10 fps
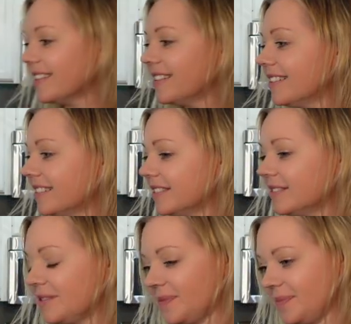
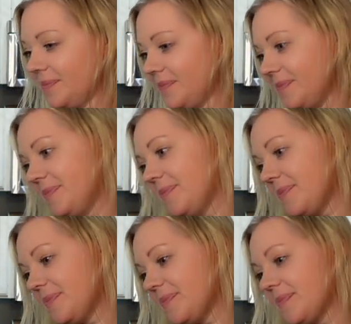
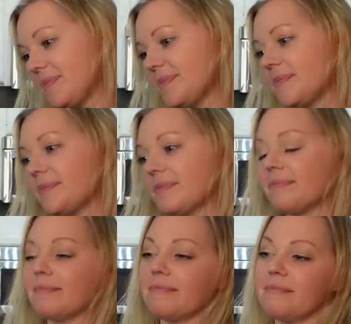
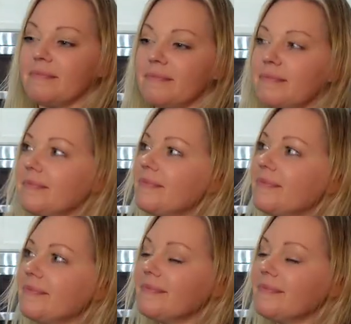[no speech]